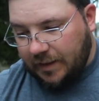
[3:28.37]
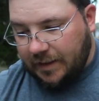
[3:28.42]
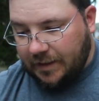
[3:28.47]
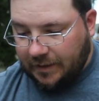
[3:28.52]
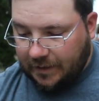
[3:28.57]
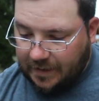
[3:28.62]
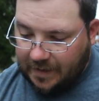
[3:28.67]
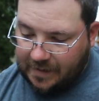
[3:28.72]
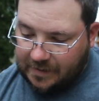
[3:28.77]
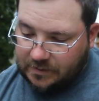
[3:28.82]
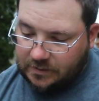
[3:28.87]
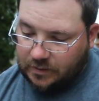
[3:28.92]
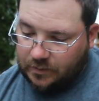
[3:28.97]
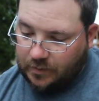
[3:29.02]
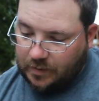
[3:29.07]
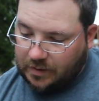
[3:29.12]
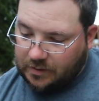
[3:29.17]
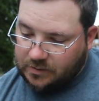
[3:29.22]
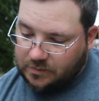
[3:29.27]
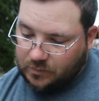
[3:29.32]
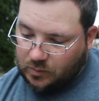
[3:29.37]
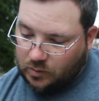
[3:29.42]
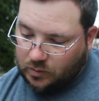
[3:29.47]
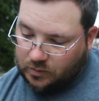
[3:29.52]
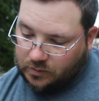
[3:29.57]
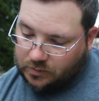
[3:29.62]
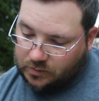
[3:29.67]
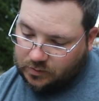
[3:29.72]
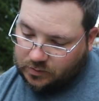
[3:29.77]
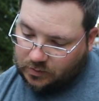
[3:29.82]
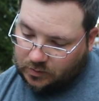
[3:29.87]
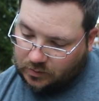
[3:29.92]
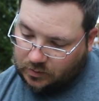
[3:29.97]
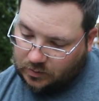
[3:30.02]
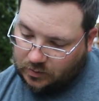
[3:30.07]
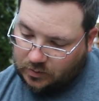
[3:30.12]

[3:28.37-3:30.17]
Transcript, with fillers: And lastly, we got some hooks.